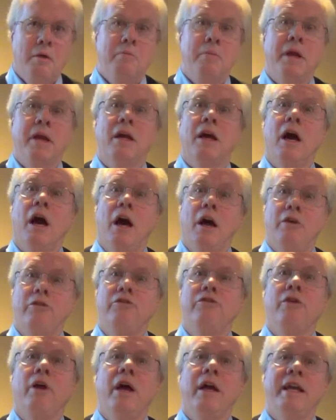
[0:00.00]

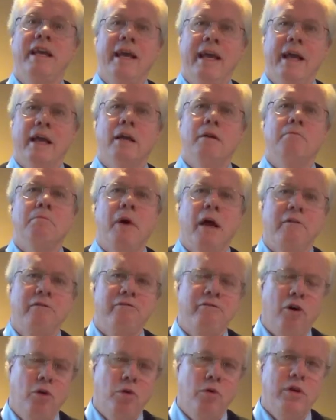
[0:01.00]
Because, again, my
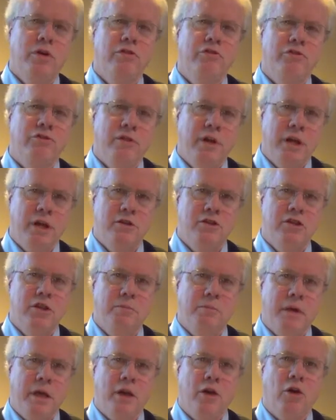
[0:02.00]
focus needs to
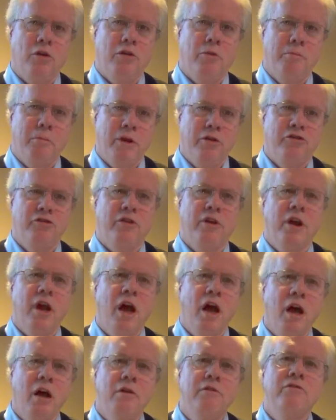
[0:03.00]
be on the mission
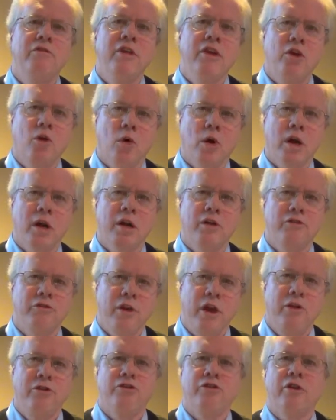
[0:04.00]
of the
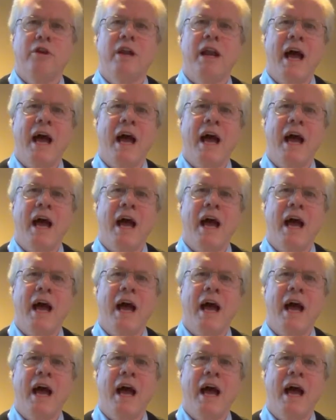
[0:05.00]
organization,